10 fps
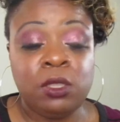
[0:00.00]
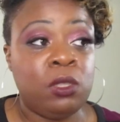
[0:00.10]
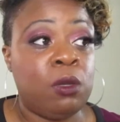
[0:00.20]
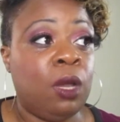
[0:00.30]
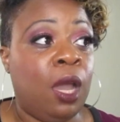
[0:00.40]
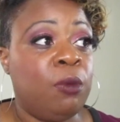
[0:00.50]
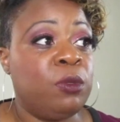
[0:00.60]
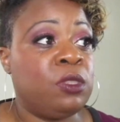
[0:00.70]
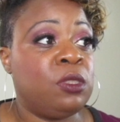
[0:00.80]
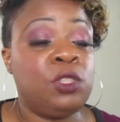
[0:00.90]
So I
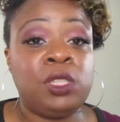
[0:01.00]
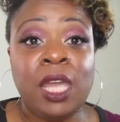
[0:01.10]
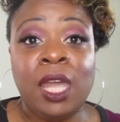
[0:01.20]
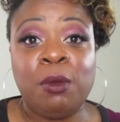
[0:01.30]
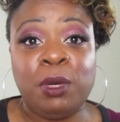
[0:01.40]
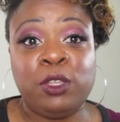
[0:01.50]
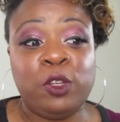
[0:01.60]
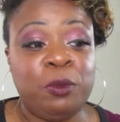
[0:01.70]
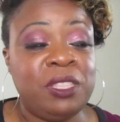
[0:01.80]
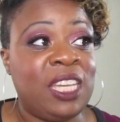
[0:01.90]
was saying about the
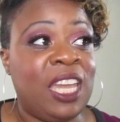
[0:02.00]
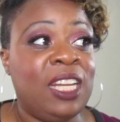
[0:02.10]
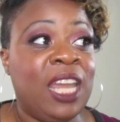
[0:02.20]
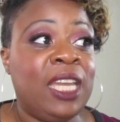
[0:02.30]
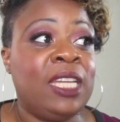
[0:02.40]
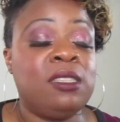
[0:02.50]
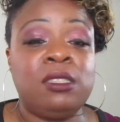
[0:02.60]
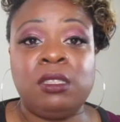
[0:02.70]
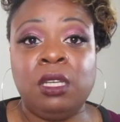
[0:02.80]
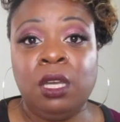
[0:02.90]
Urban Decay Naked
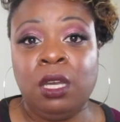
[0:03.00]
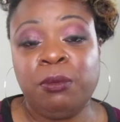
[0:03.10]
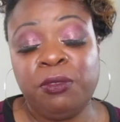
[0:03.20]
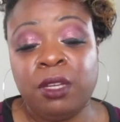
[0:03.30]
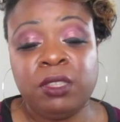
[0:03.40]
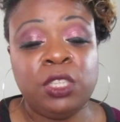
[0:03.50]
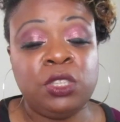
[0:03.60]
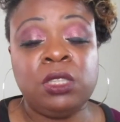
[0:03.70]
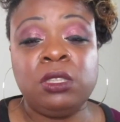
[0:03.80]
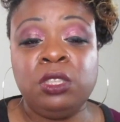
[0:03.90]

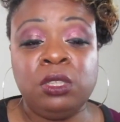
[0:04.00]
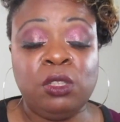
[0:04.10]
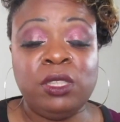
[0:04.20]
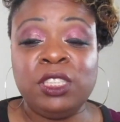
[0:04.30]
foundation. You know,